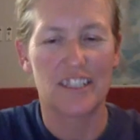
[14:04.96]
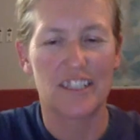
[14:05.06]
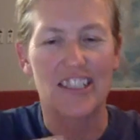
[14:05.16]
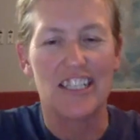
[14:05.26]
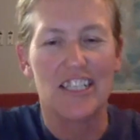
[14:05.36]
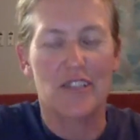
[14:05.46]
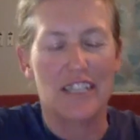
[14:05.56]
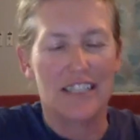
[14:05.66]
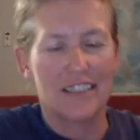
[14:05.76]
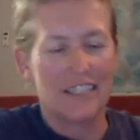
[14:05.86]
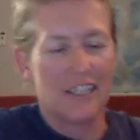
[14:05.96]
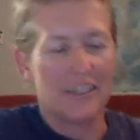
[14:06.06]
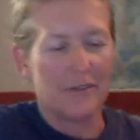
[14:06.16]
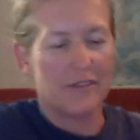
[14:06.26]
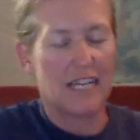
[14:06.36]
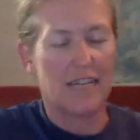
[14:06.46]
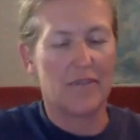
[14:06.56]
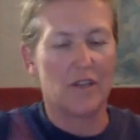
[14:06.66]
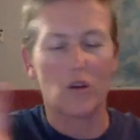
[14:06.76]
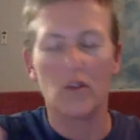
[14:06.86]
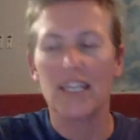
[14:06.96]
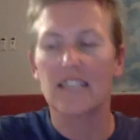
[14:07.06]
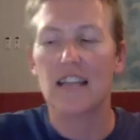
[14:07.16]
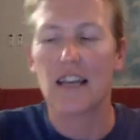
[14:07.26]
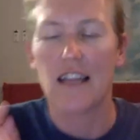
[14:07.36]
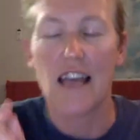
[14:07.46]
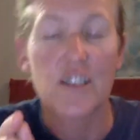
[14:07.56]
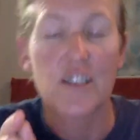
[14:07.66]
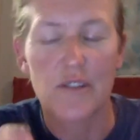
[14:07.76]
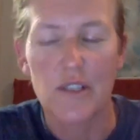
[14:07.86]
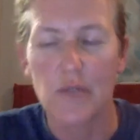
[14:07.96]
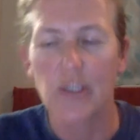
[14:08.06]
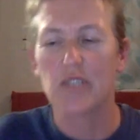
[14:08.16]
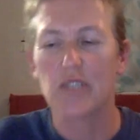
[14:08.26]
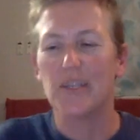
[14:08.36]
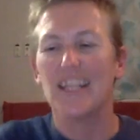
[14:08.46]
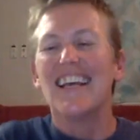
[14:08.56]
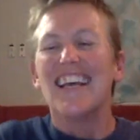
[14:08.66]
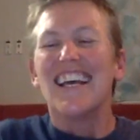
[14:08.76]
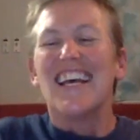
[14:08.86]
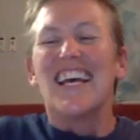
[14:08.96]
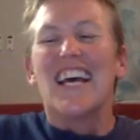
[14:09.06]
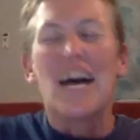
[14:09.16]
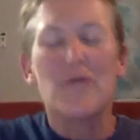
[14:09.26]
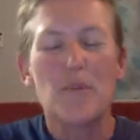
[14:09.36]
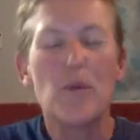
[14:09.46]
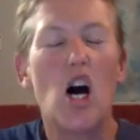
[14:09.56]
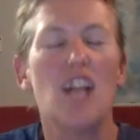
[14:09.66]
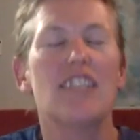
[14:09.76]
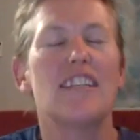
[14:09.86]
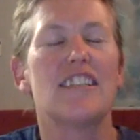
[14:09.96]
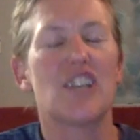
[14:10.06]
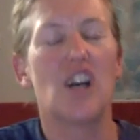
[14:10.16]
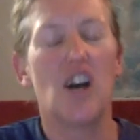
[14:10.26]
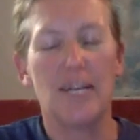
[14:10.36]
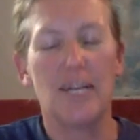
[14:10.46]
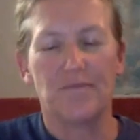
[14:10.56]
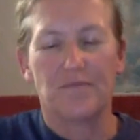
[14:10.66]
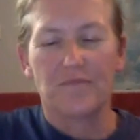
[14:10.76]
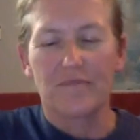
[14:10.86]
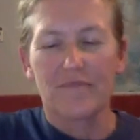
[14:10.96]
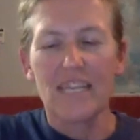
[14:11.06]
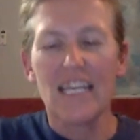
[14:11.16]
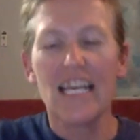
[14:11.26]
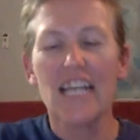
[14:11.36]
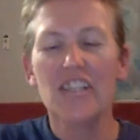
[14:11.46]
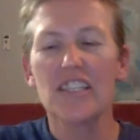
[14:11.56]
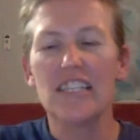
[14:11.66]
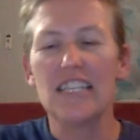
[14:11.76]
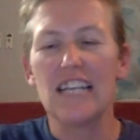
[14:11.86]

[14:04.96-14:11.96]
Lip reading: an interesting, you know, I'll get to that answer of this question, but the pilot at the time, he actually,